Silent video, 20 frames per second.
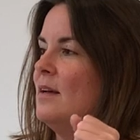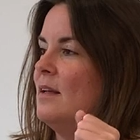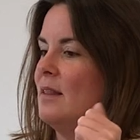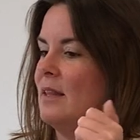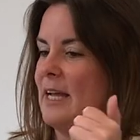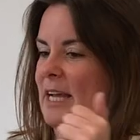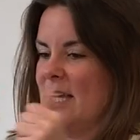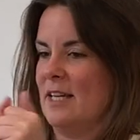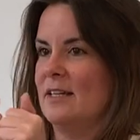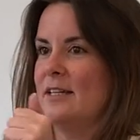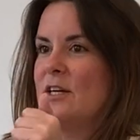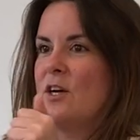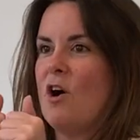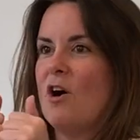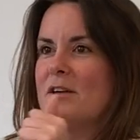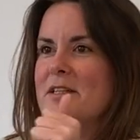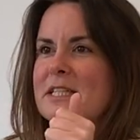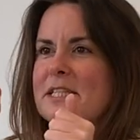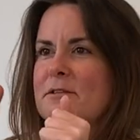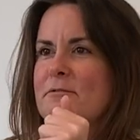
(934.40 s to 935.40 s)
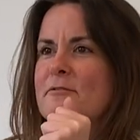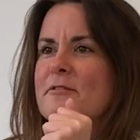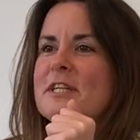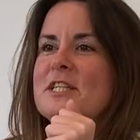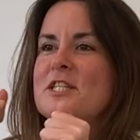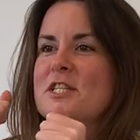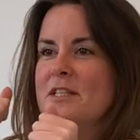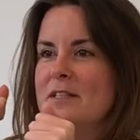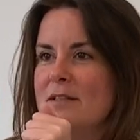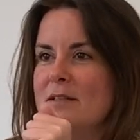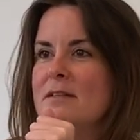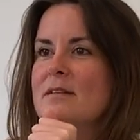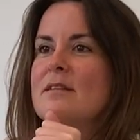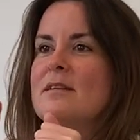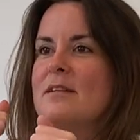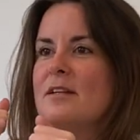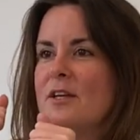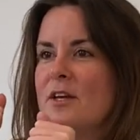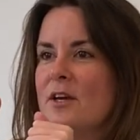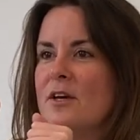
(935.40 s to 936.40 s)
like cognitive friction
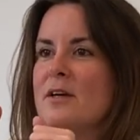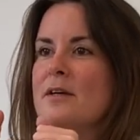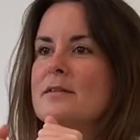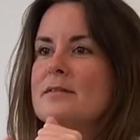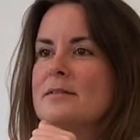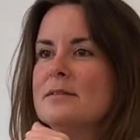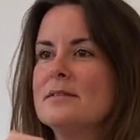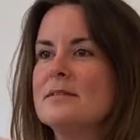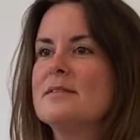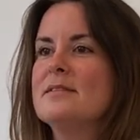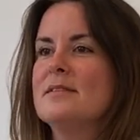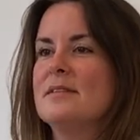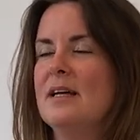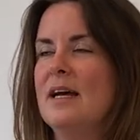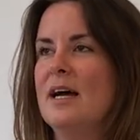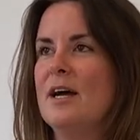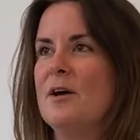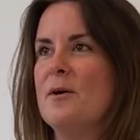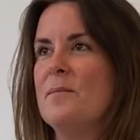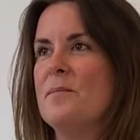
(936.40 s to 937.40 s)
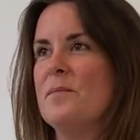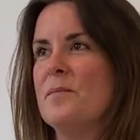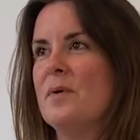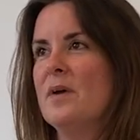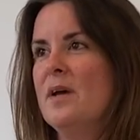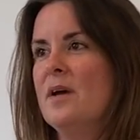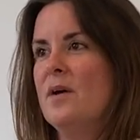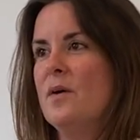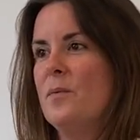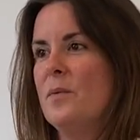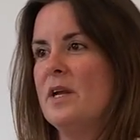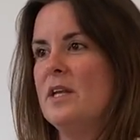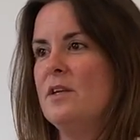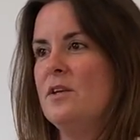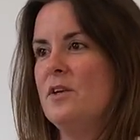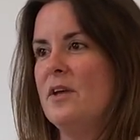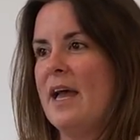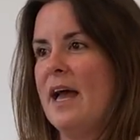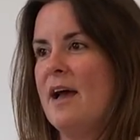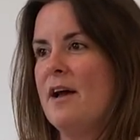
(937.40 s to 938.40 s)
that occurs when
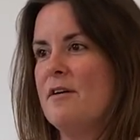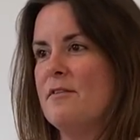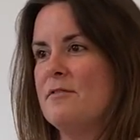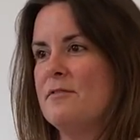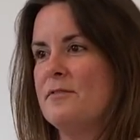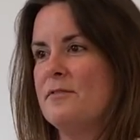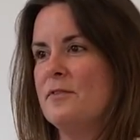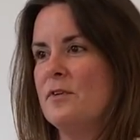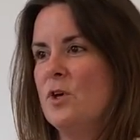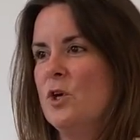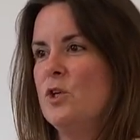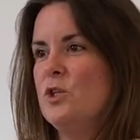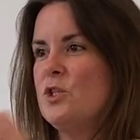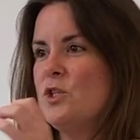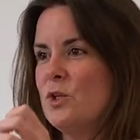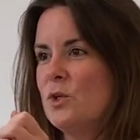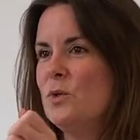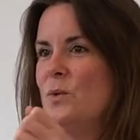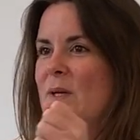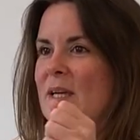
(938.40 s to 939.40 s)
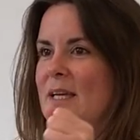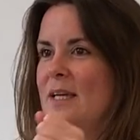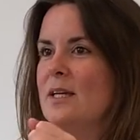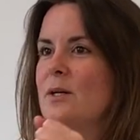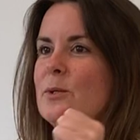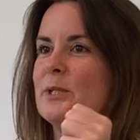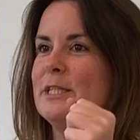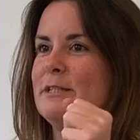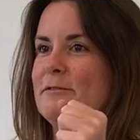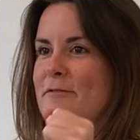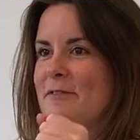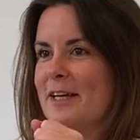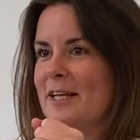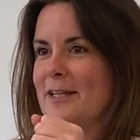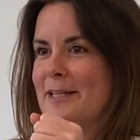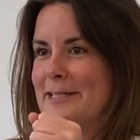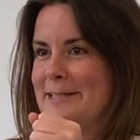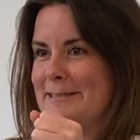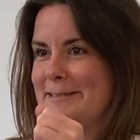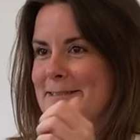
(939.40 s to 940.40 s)
you have two equally
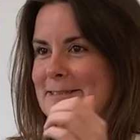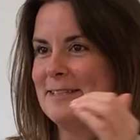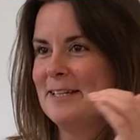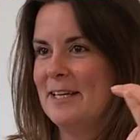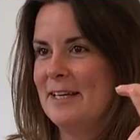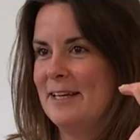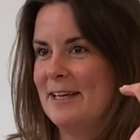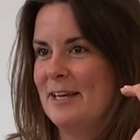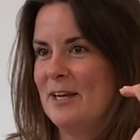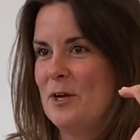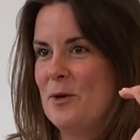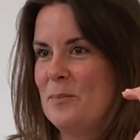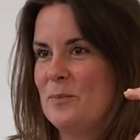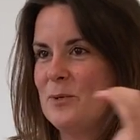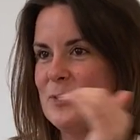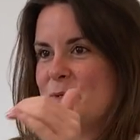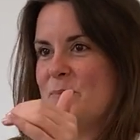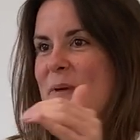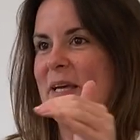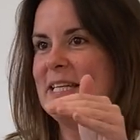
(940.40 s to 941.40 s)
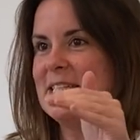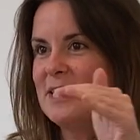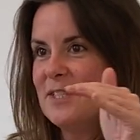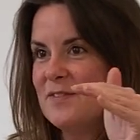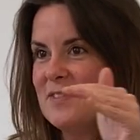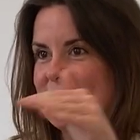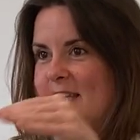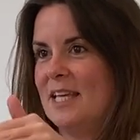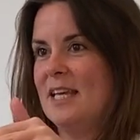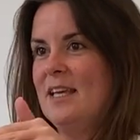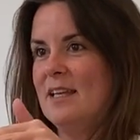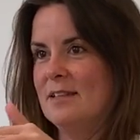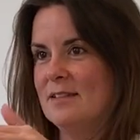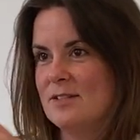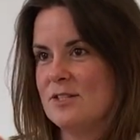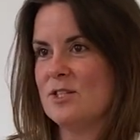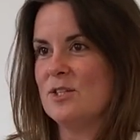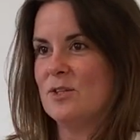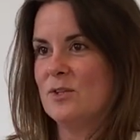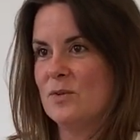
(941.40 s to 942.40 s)
valid perspectives
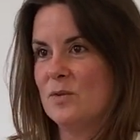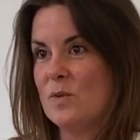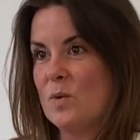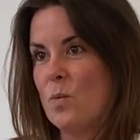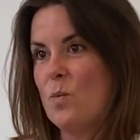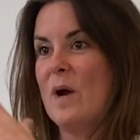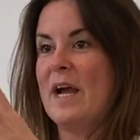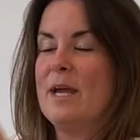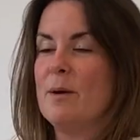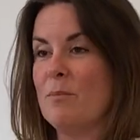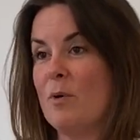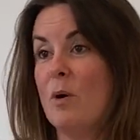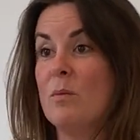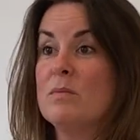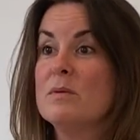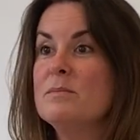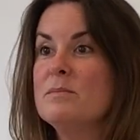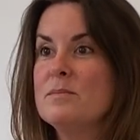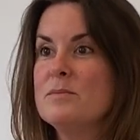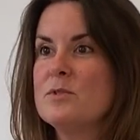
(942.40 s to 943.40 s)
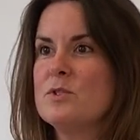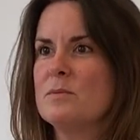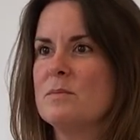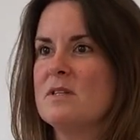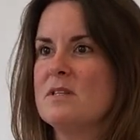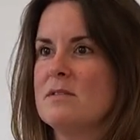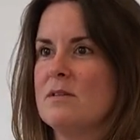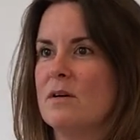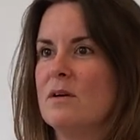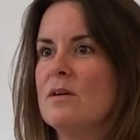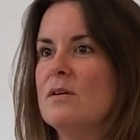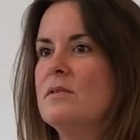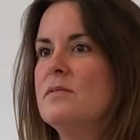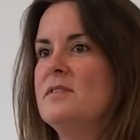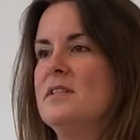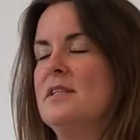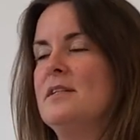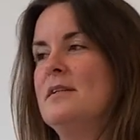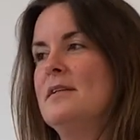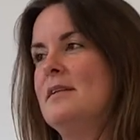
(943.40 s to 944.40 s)
into the way a problem should be solved,
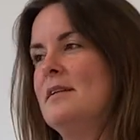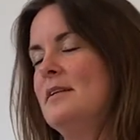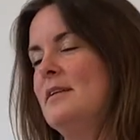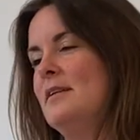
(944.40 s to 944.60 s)
and